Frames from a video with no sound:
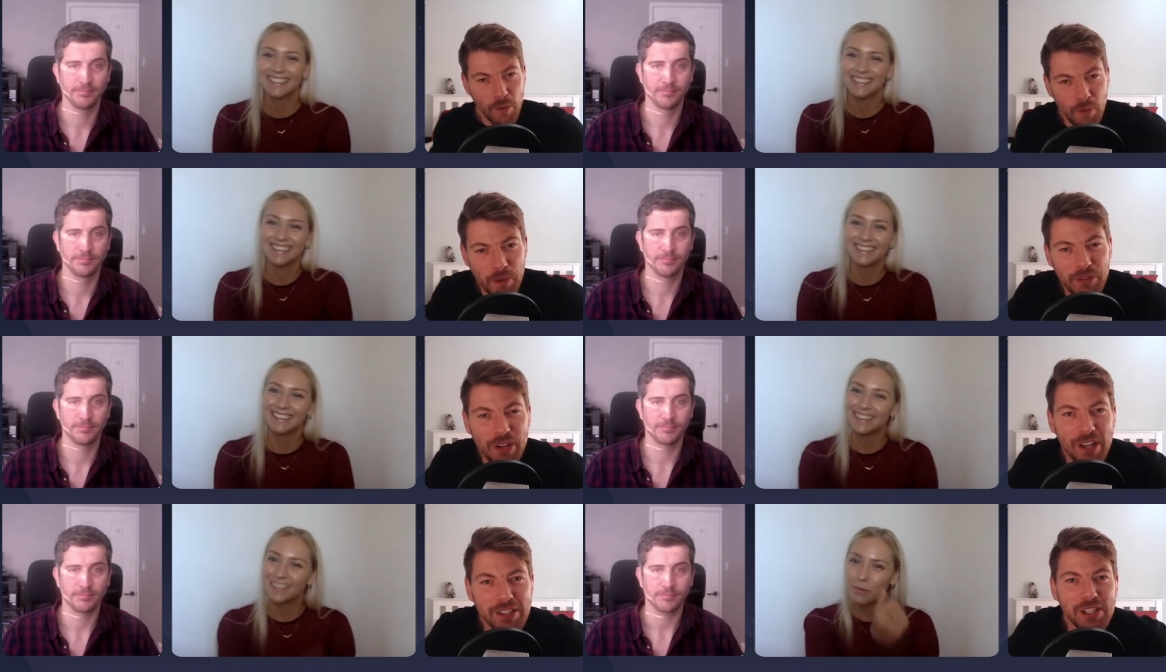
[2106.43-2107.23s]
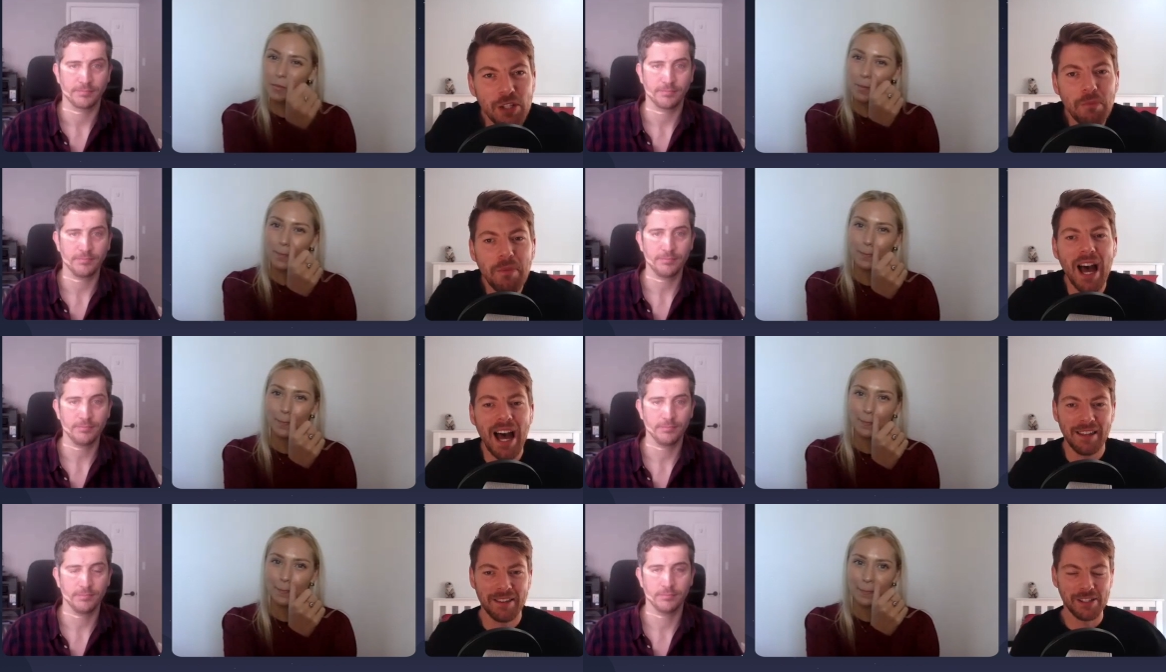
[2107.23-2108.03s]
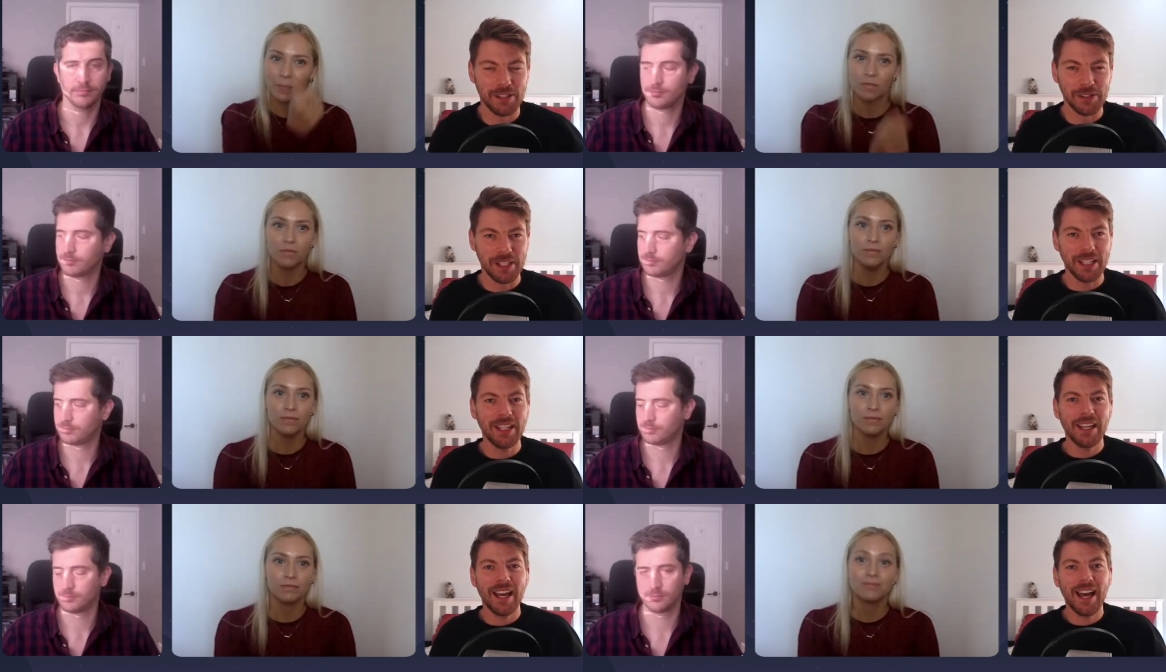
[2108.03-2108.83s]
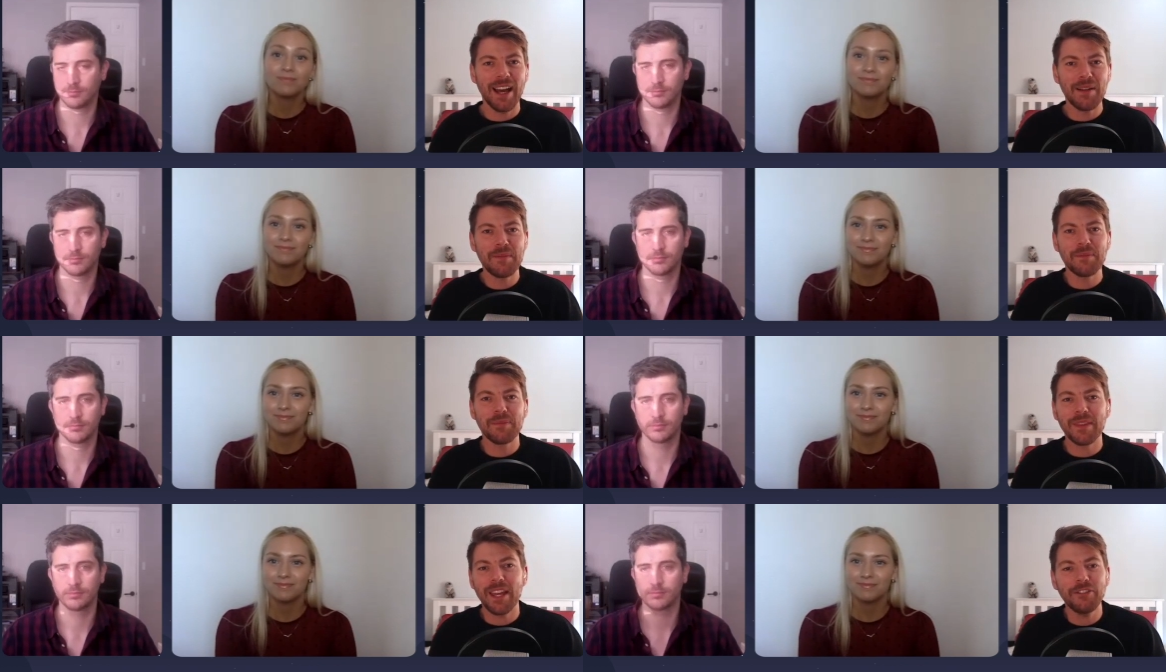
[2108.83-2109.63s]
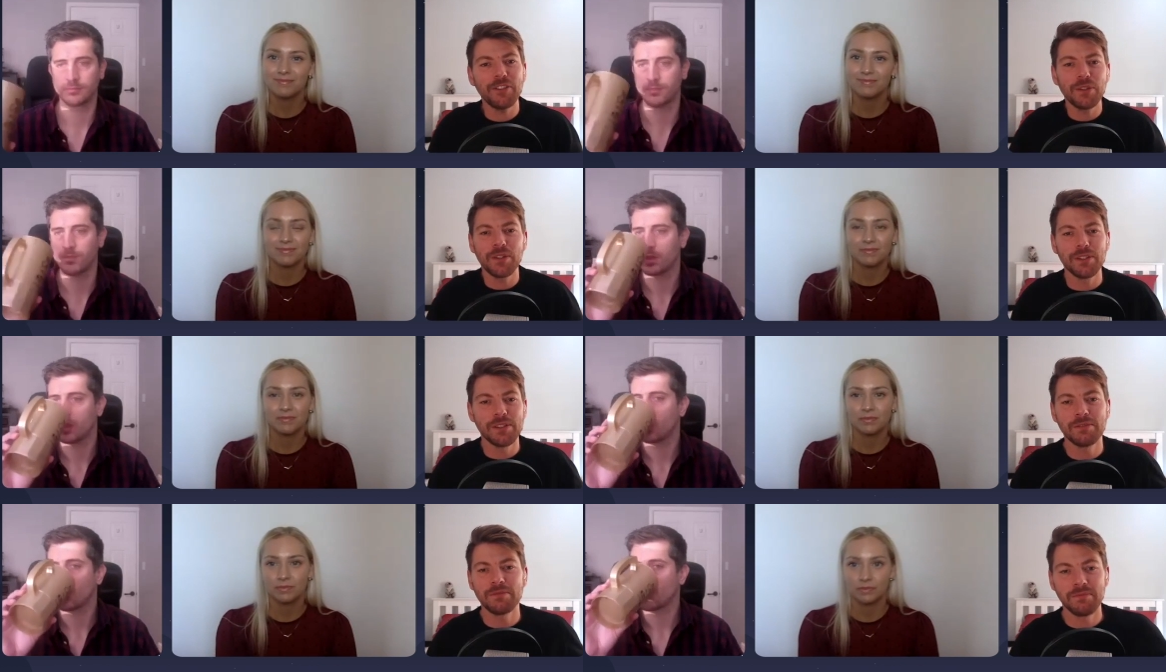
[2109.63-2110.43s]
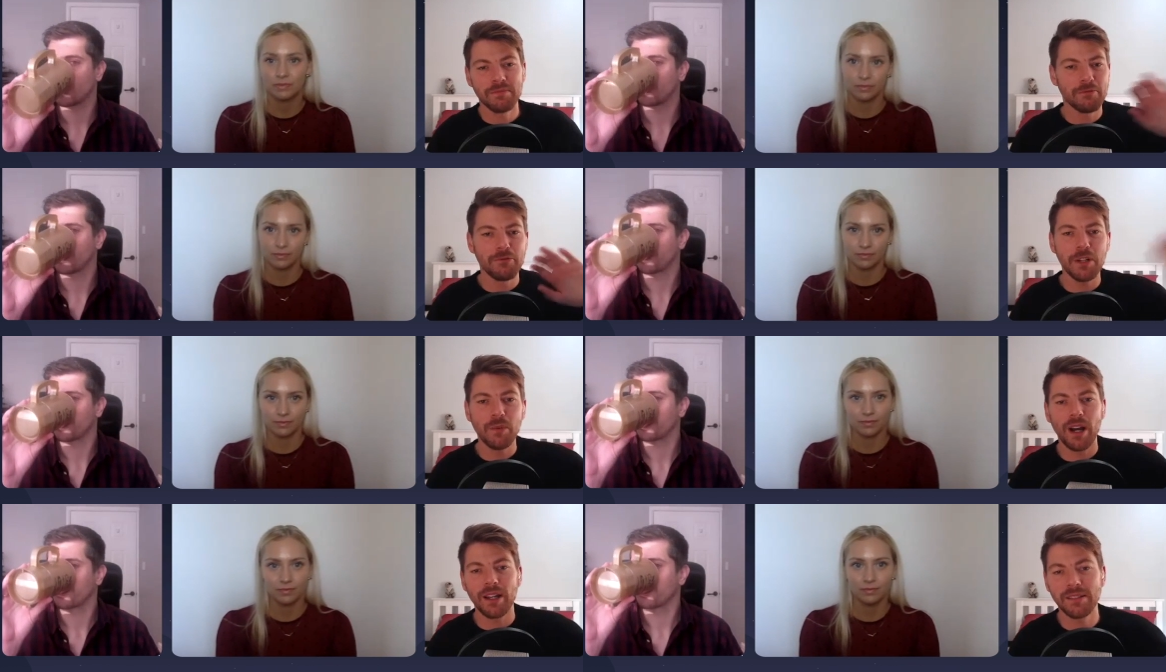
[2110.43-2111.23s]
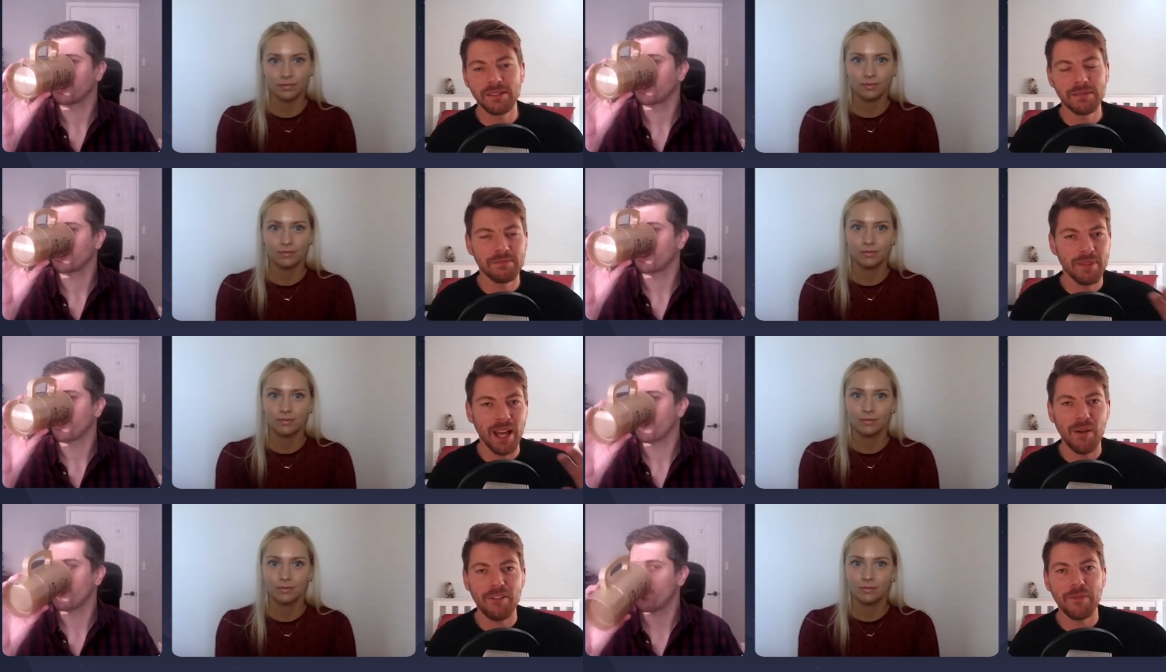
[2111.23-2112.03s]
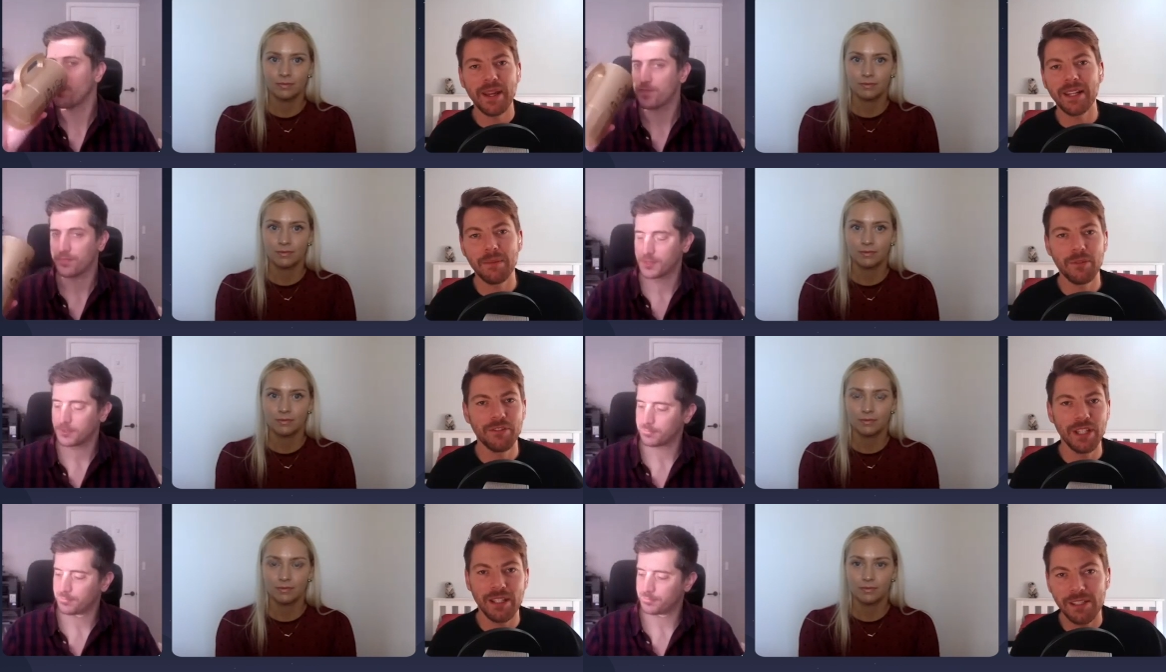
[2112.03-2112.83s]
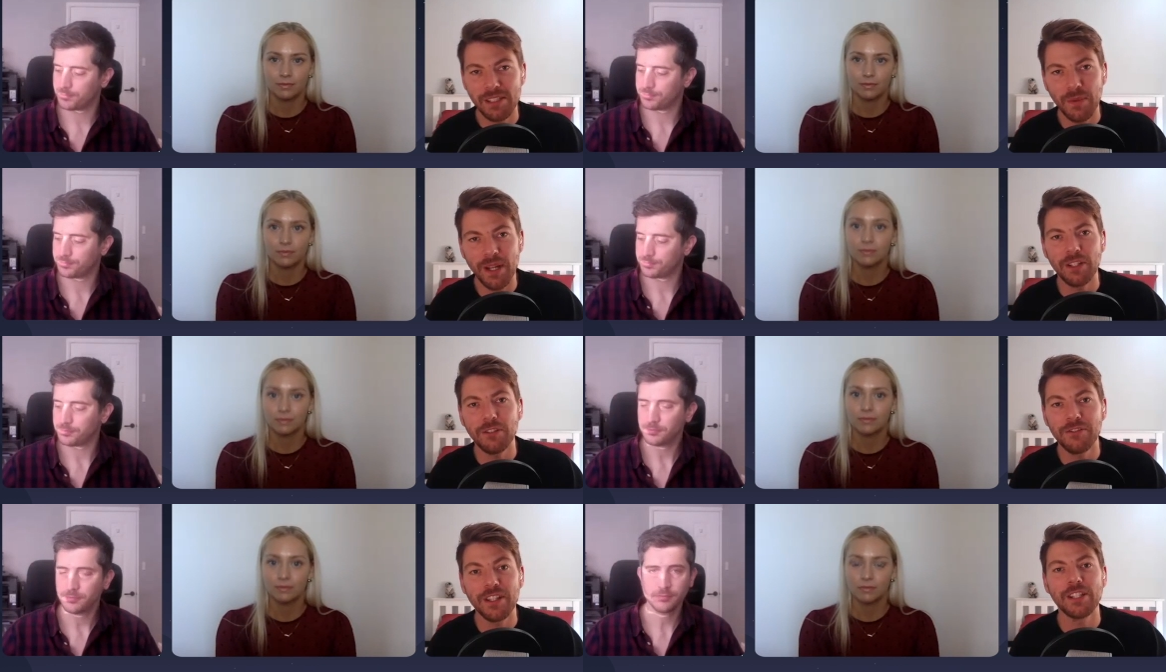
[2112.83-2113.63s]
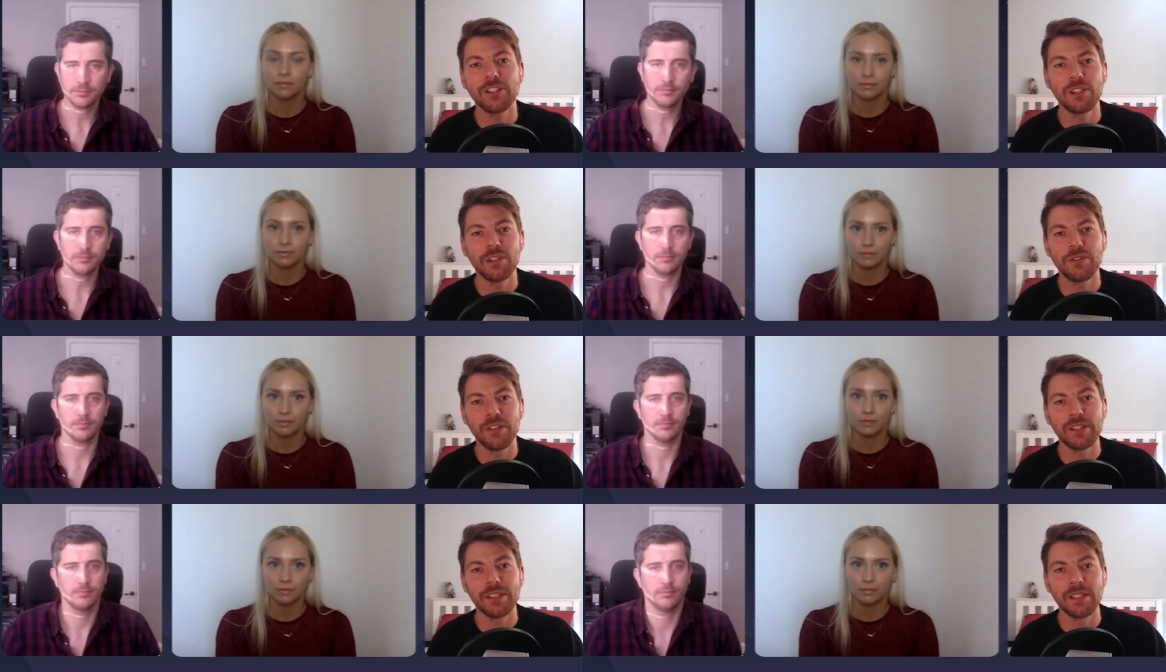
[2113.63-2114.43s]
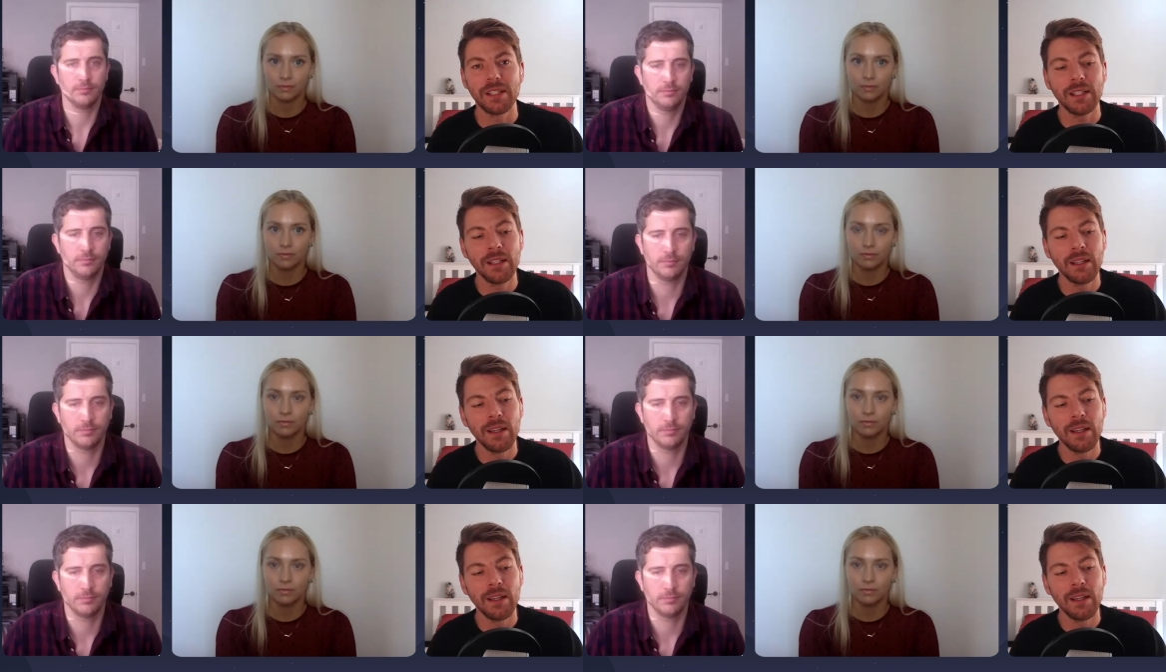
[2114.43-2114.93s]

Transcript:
Speaker 1: With regards to your path, Suzie, um, if you could rewind however many number of years to when you finished university,